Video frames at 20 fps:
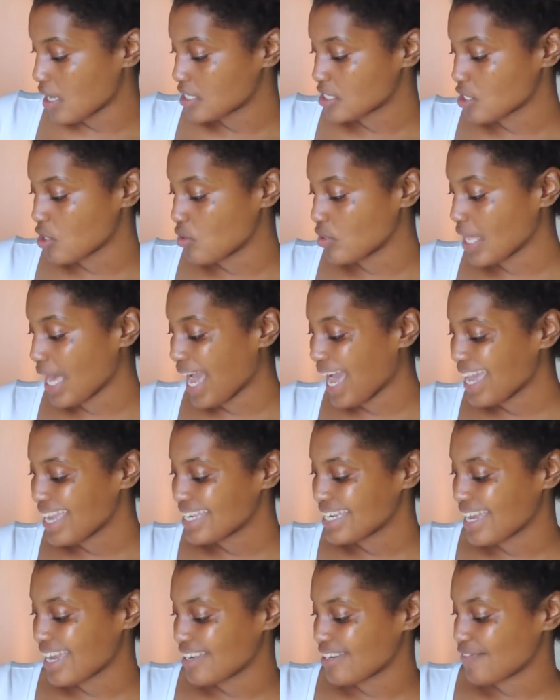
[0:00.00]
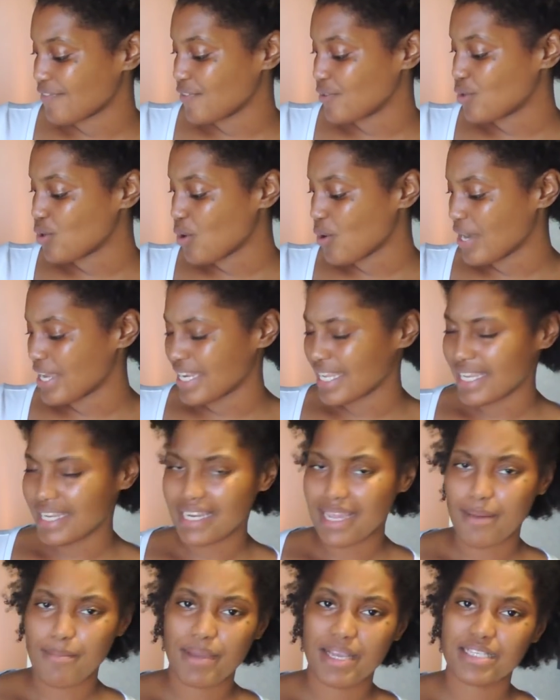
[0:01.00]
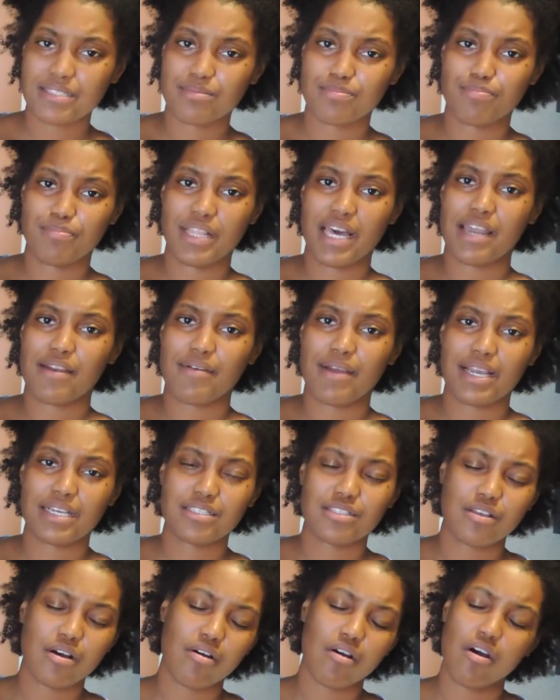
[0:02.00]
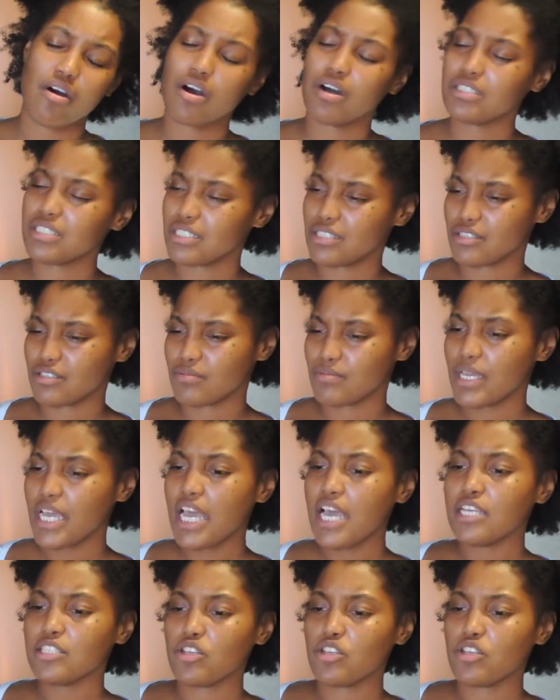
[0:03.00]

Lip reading: So the iodine and fucoidan, that makes Bladderwrack so awesome.